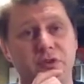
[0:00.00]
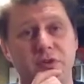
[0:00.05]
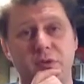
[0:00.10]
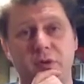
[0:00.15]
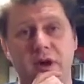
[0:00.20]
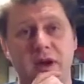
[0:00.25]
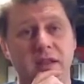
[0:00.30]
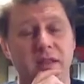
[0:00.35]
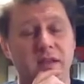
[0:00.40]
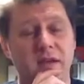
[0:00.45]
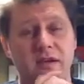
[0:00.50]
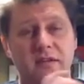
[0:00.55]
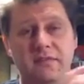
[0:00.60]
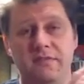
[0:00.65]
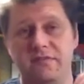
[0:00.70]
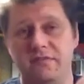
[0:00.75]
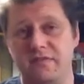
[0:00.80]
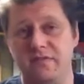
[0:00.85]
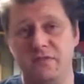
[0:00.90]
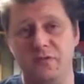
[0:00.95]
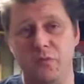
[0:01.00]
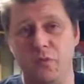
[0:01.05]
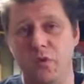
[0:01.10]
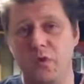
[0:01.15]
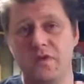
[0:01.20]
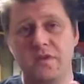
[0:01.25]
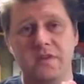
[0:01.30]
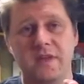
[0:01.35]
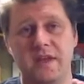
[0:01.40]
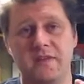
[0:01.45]
who I love
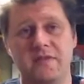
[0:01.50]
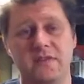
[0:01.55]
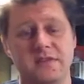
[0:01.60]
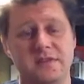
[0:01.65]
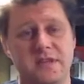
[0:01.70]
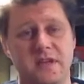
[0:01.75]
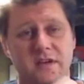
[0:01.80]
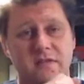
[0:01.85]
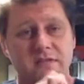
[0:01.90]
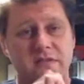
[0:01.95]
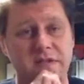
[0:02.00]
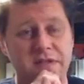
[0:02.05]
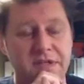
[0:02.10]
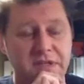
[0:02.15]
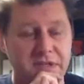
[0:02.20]
more than life itself.